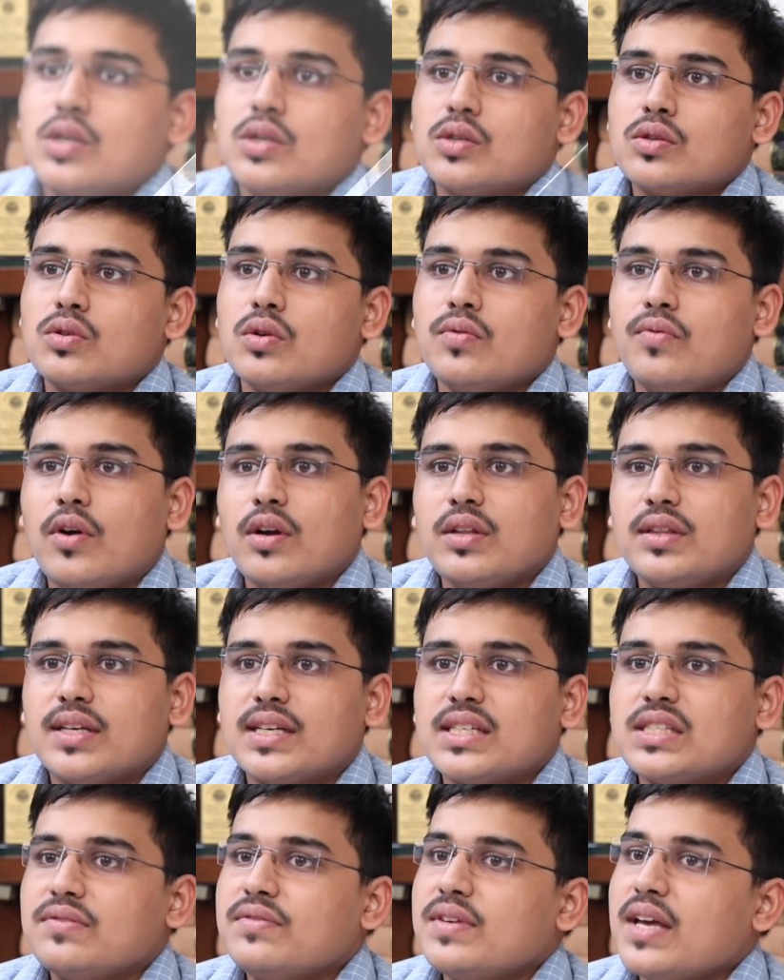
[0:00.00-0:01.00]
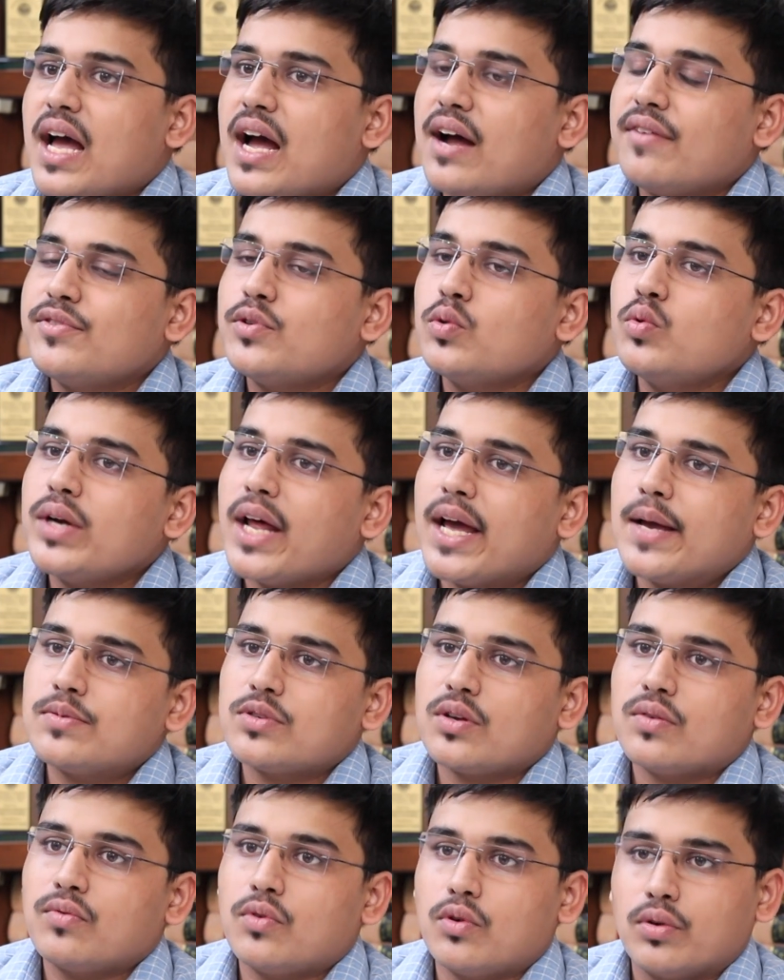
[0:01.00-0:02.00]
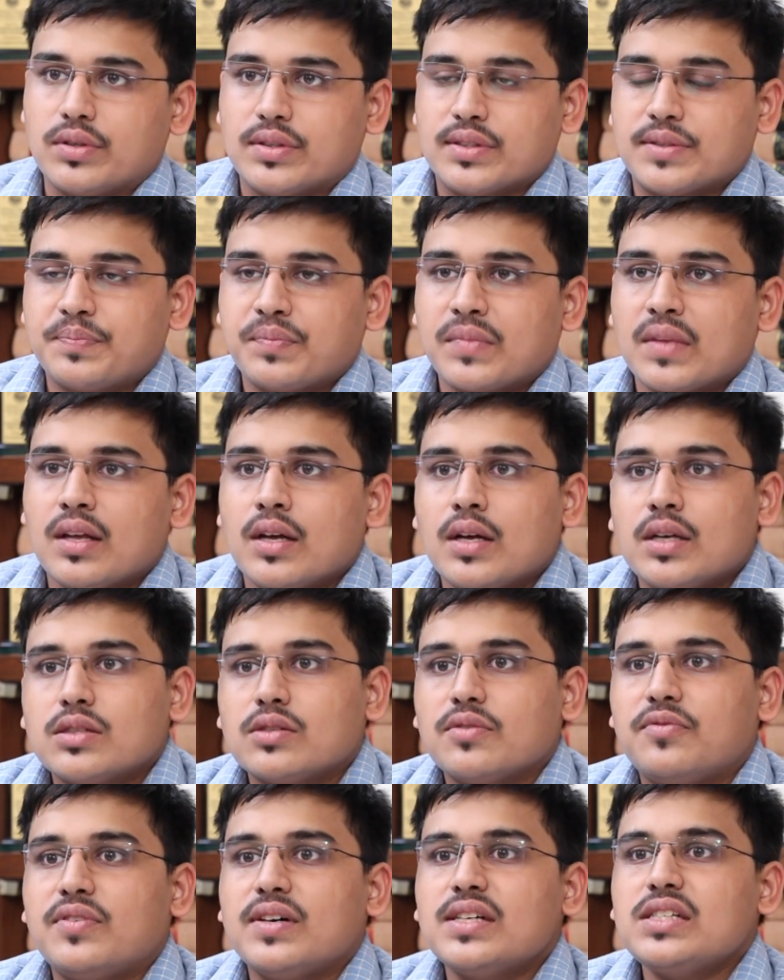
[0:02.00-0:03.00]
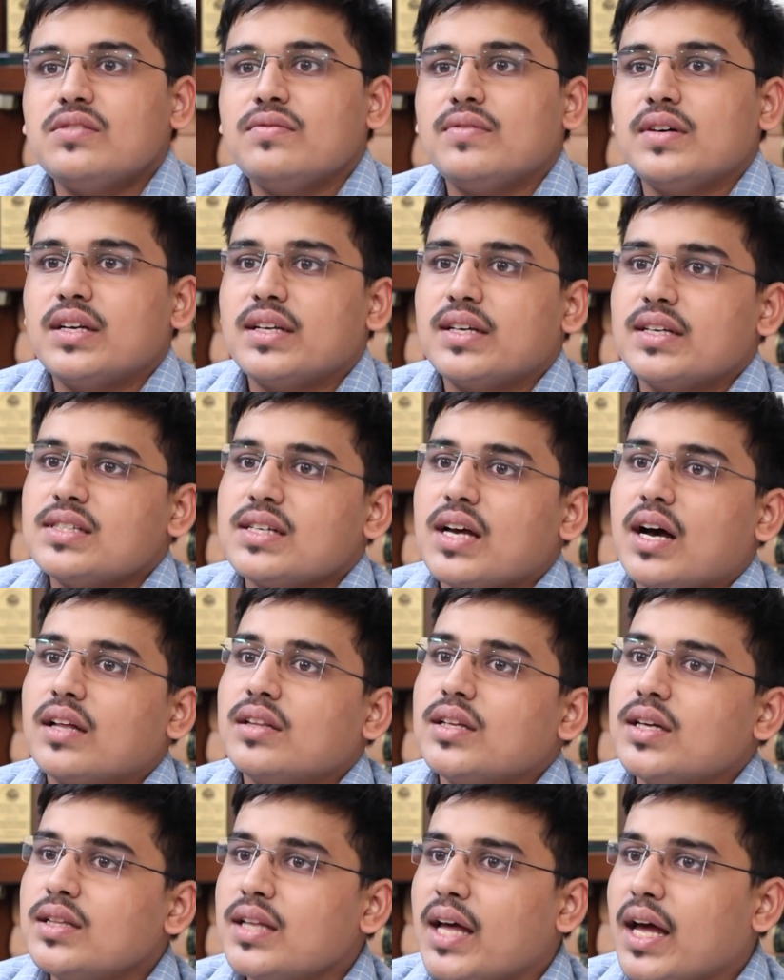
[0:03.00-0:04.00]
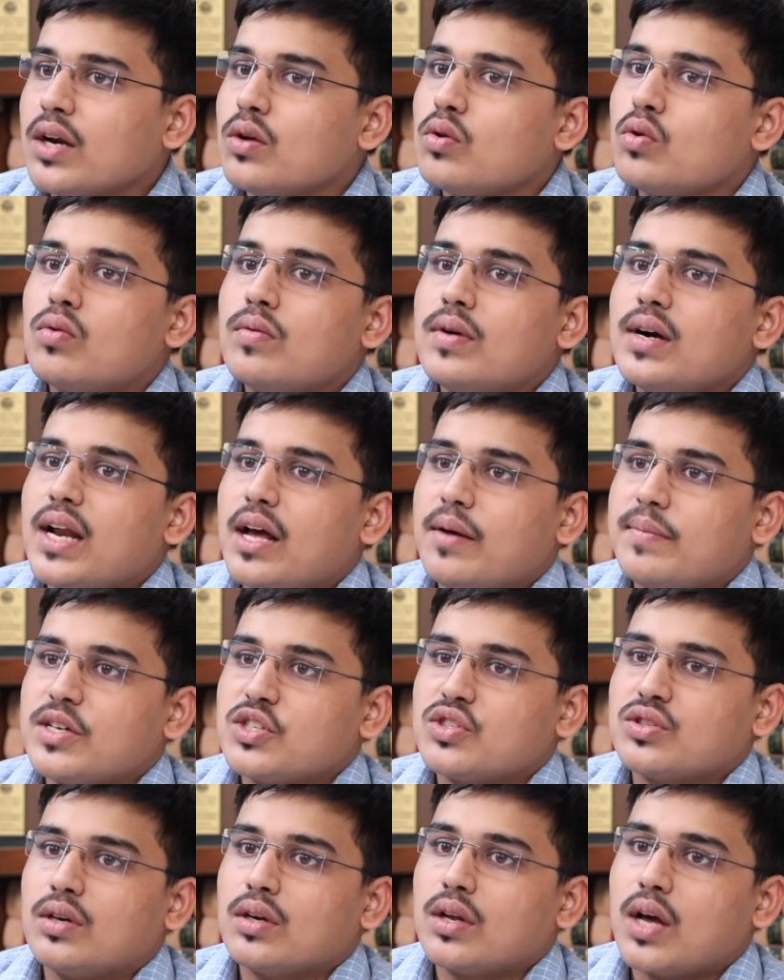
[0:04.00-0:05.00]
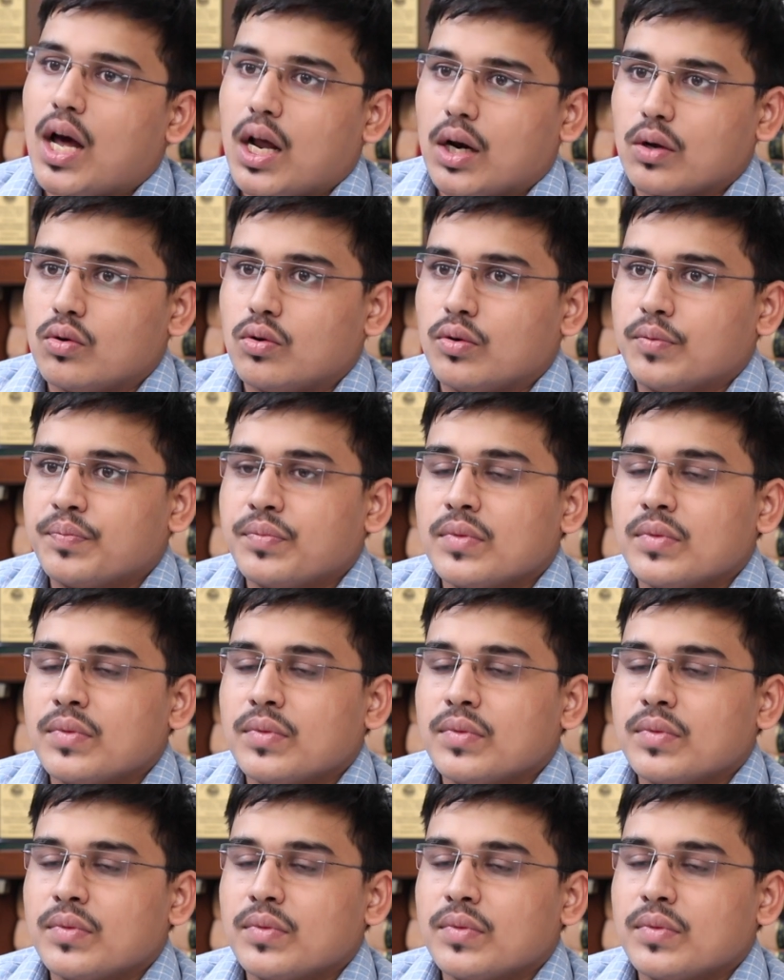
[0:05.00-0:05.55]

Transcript: So for this we have two types of goods. So first one is other than over-dimensional cargo.